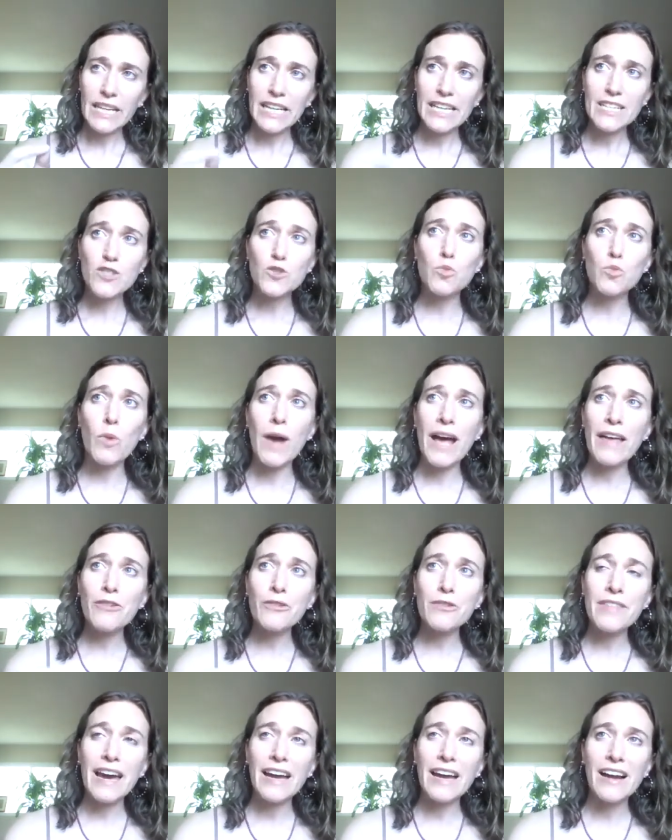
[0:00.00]
is
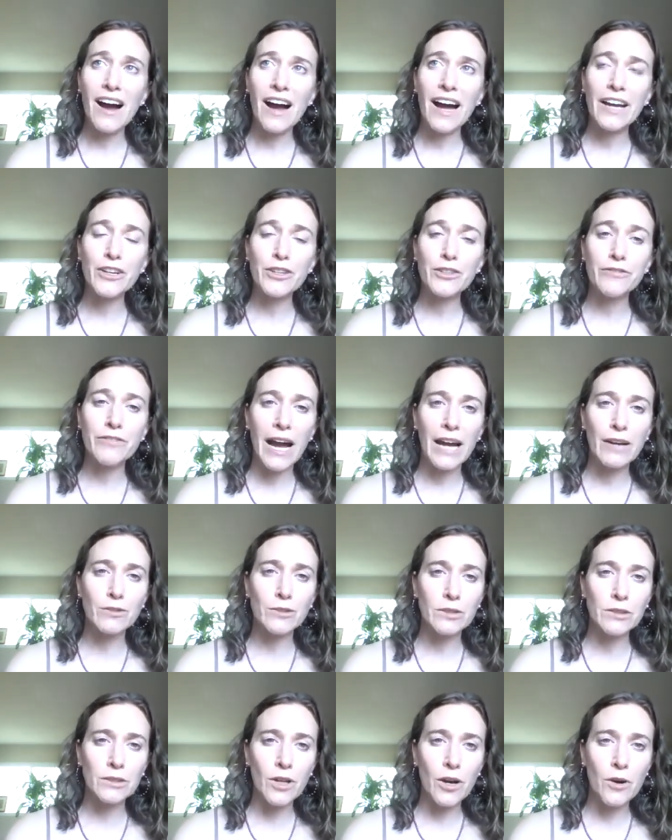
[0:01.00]
whether that higher
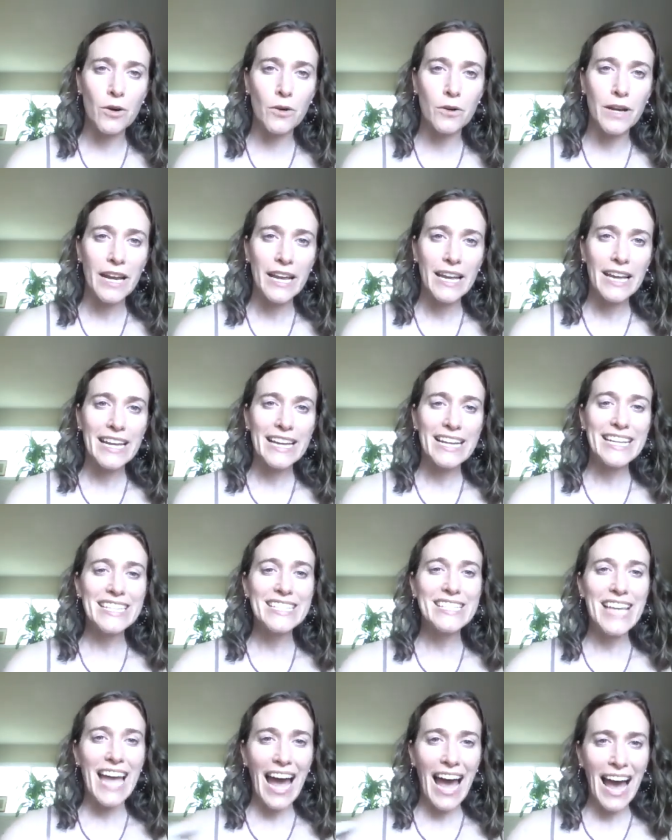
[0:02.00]
viral load
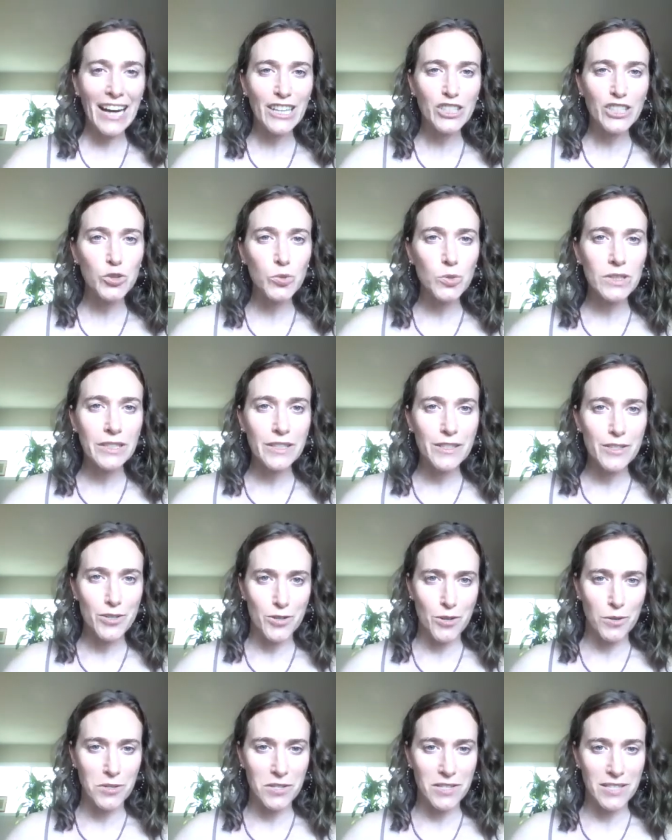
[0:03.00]
is actually
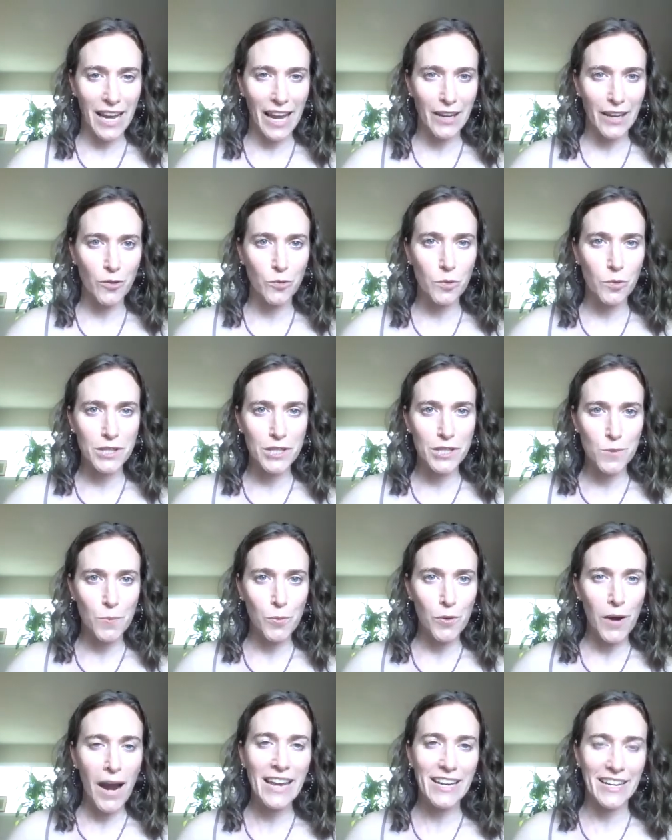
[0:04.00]
associated with
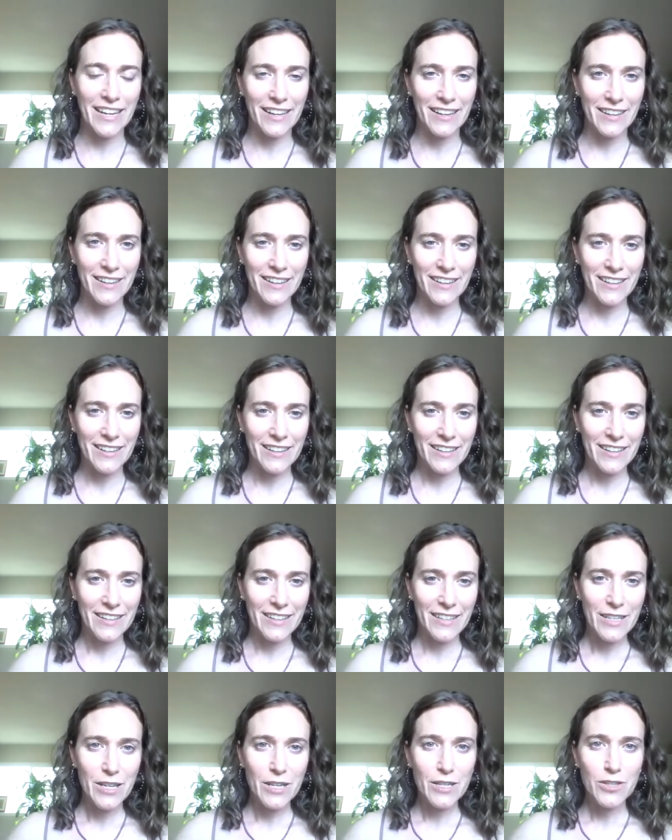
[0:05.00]
spreading.
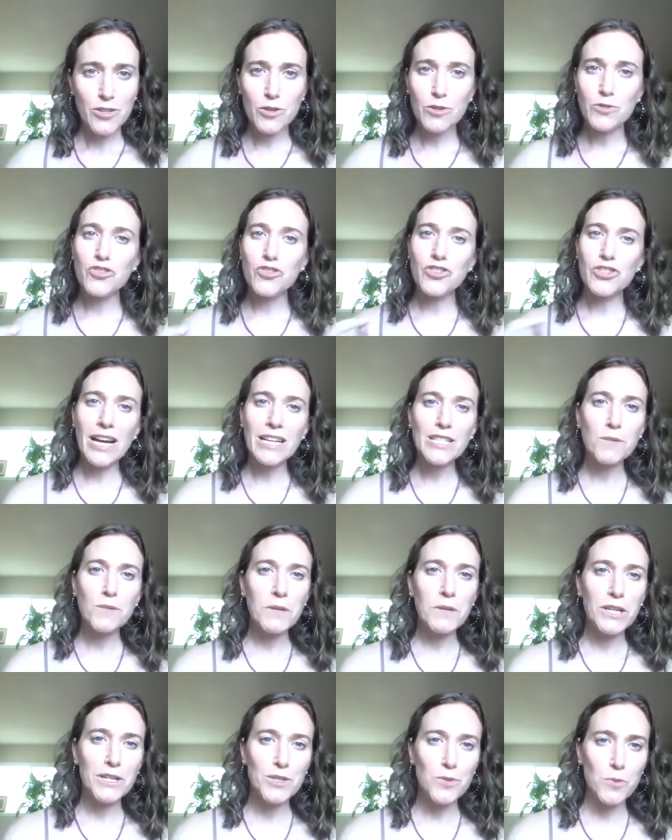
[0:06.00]
So just
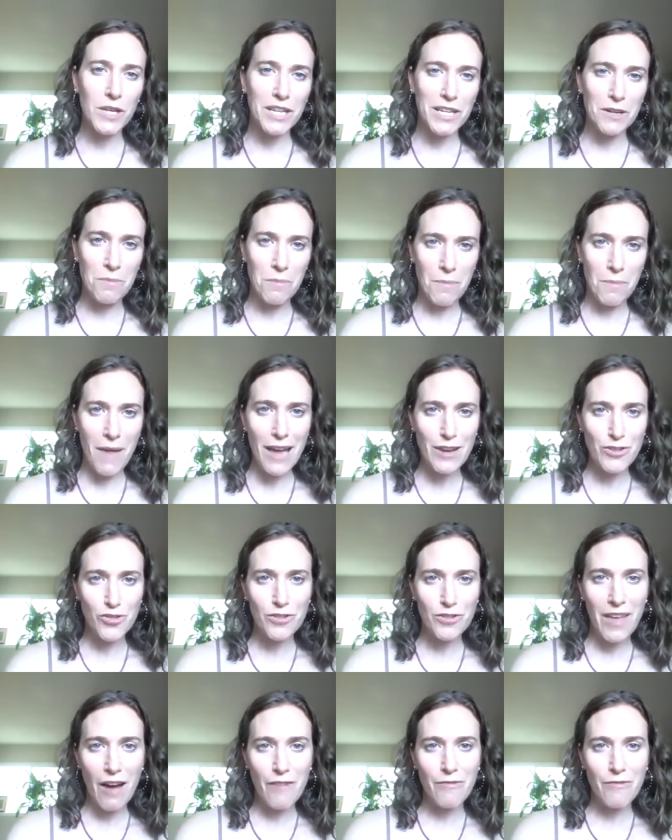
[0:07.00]
because we can
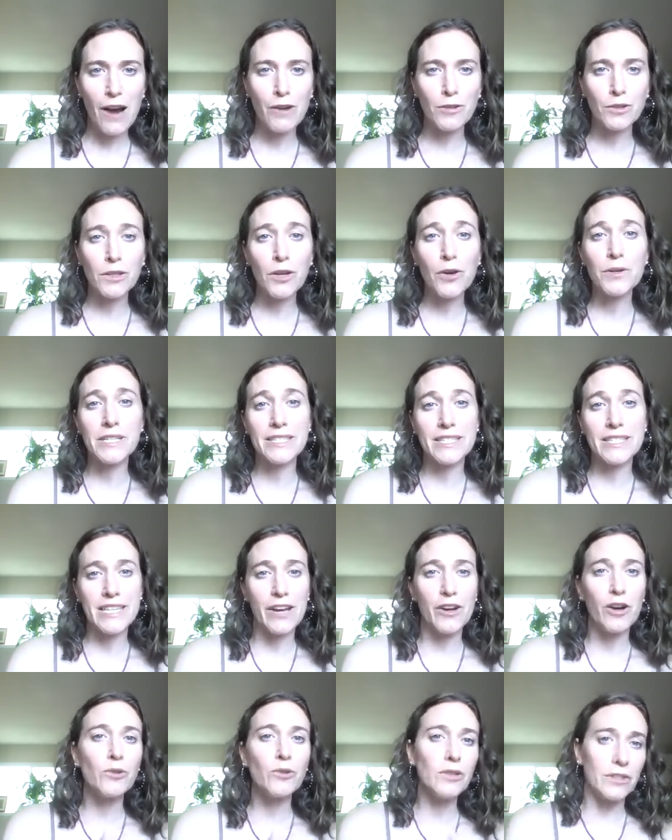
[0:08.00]
measure that viral load and
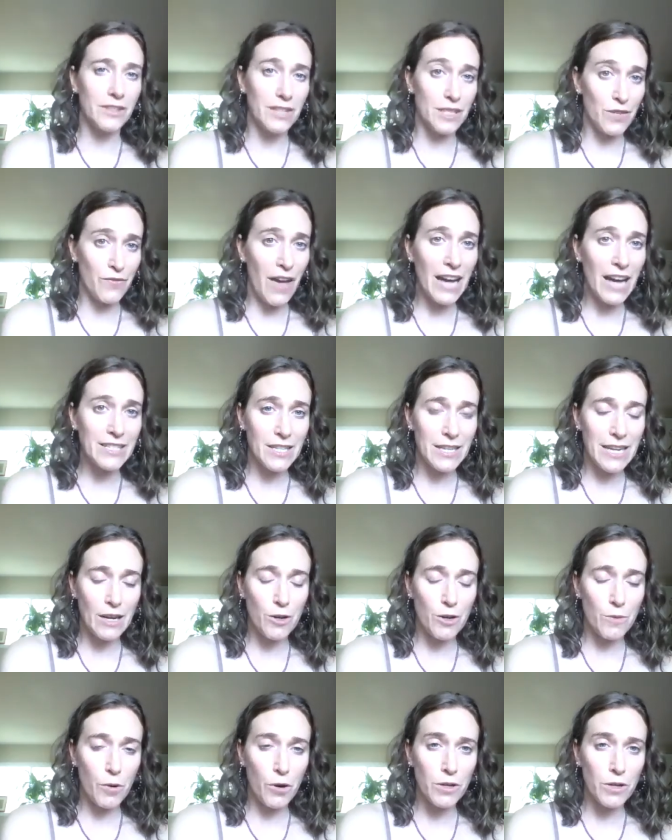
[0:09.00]
say, oh, look, this
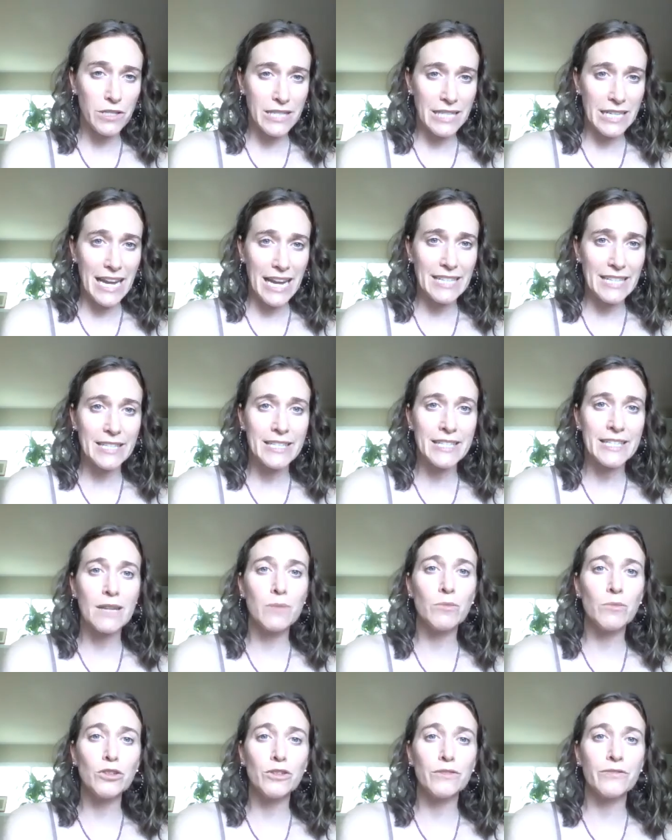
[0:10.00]
vaccinated person has a
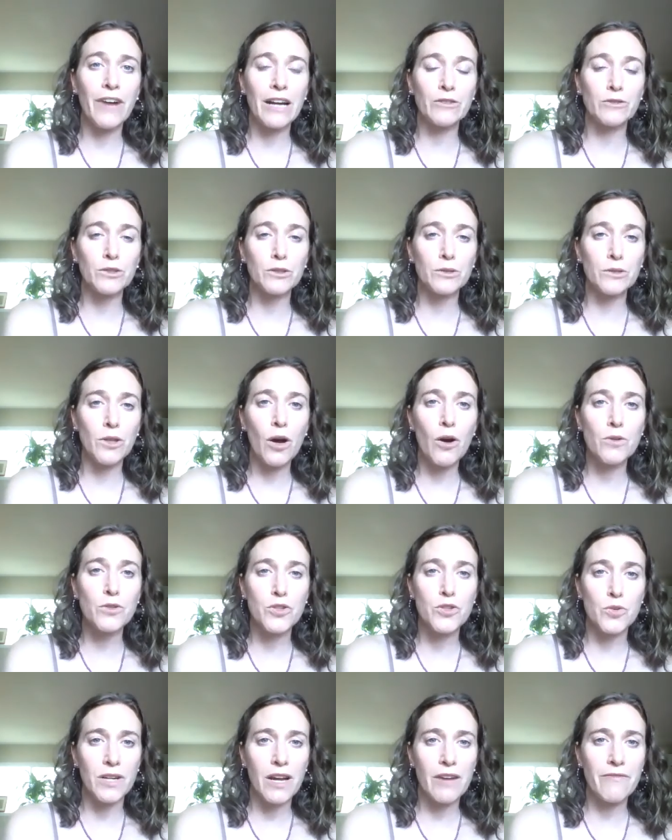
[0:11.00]
similar viral load
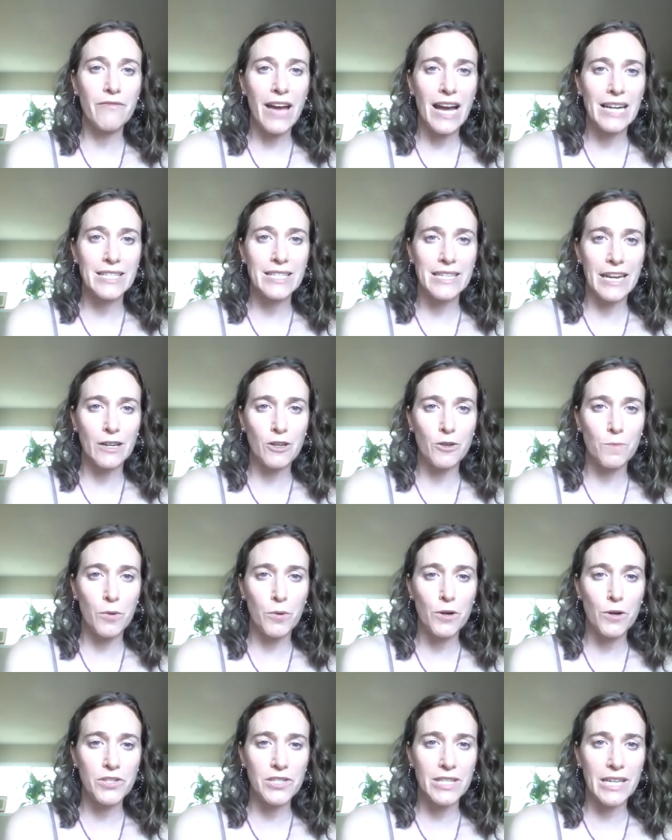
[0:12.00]
to an unvaccinated
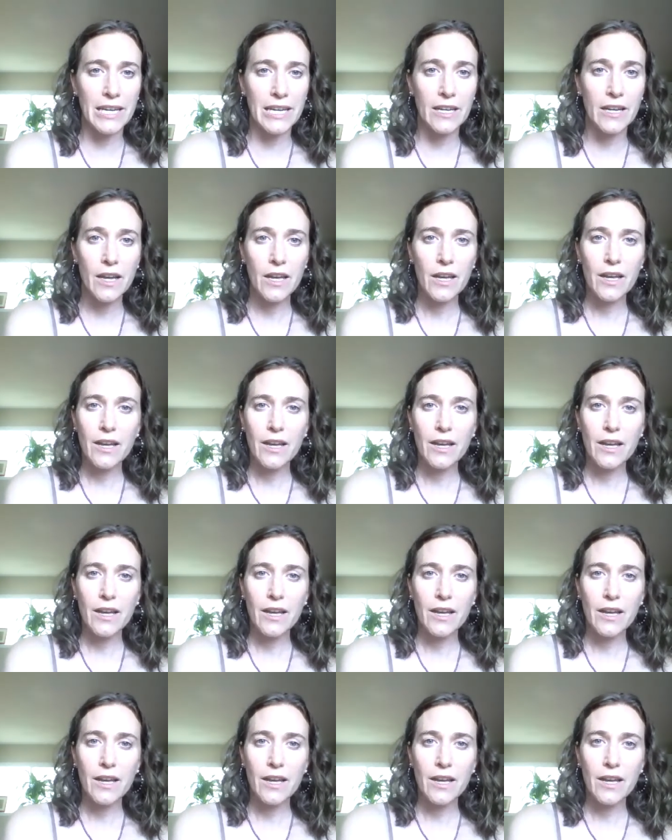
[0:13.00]
person,